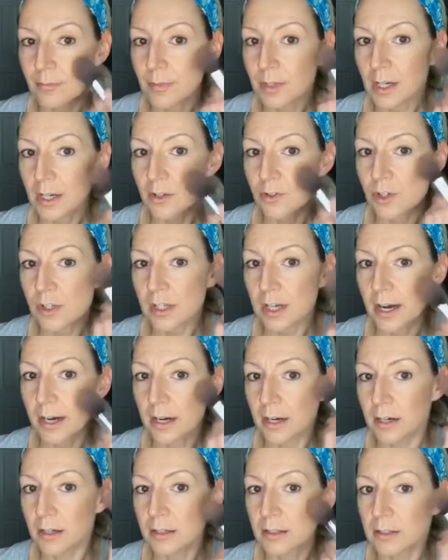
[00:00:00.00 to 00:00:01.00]
and just kind of
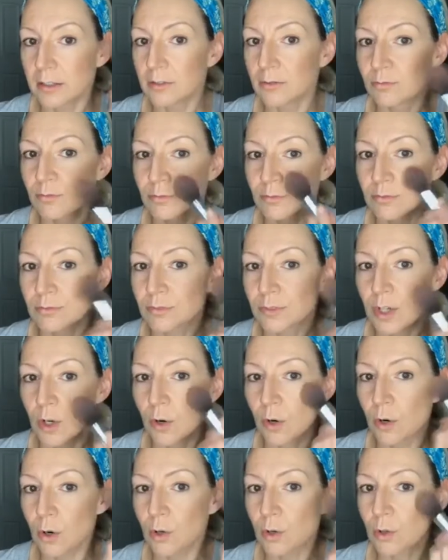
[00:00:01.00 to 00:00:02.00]
go
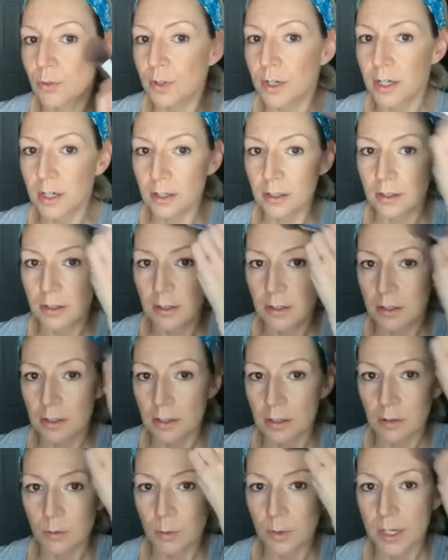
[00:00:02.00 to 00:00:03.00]
over
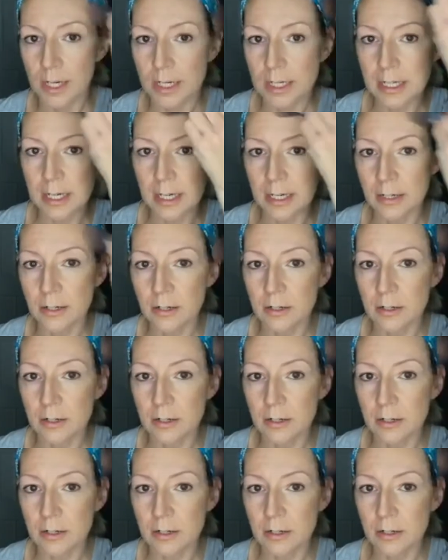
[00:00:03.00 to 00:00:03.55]
what I did.